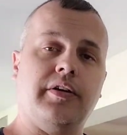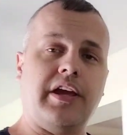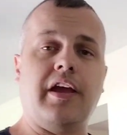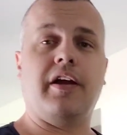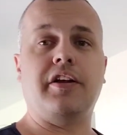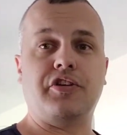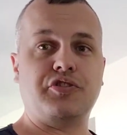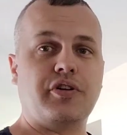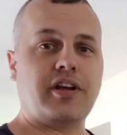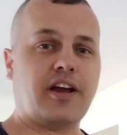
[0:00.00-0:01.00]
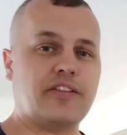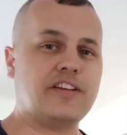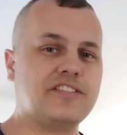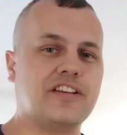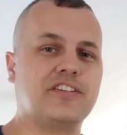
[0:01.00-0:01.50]
okay, I'm going to show you how
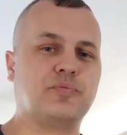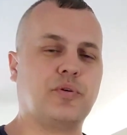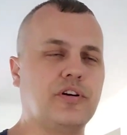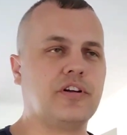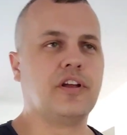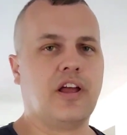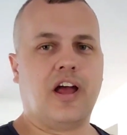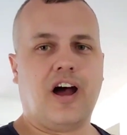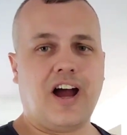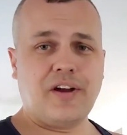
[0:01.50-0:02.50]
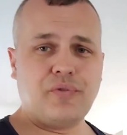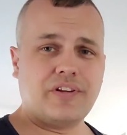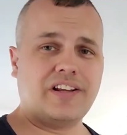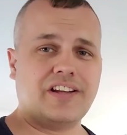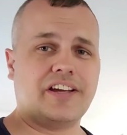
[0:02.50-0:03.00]
these things work. I
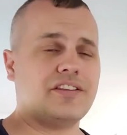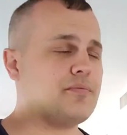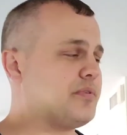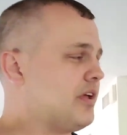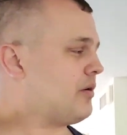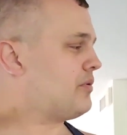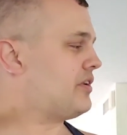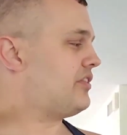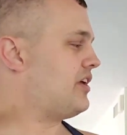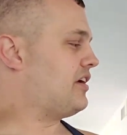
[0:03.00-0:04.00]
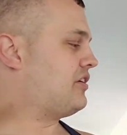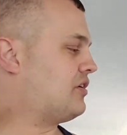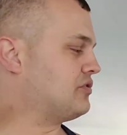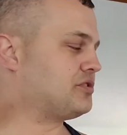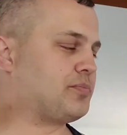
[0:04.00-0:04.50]
really like them. I want to thank
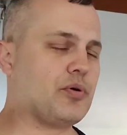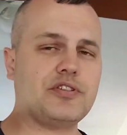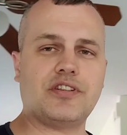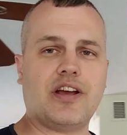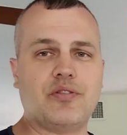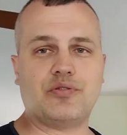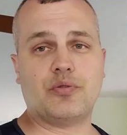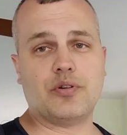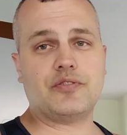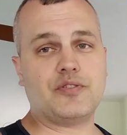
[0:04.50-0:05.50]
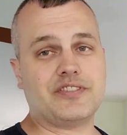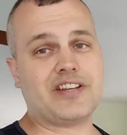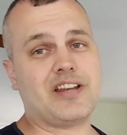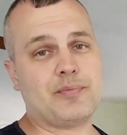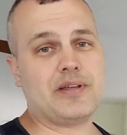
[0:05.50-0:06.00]
Go Sports Outdoors for
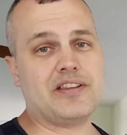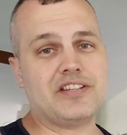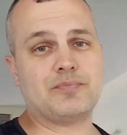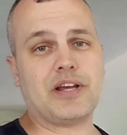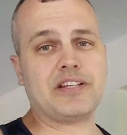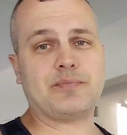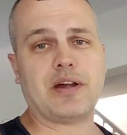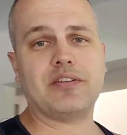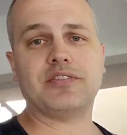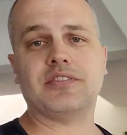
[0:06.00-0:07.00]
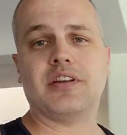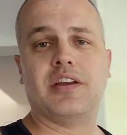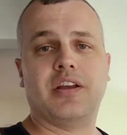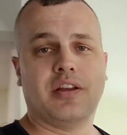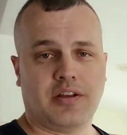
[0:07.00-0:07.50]
sending me these blast bottles.
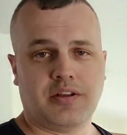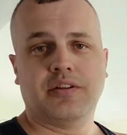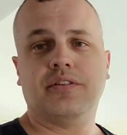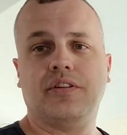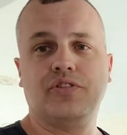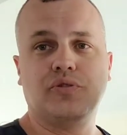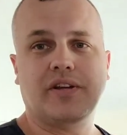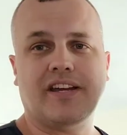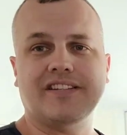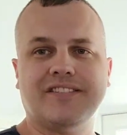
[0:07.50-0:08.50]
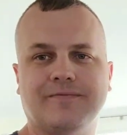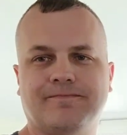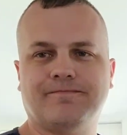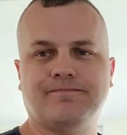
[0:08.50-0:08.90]
Enjoy, guys.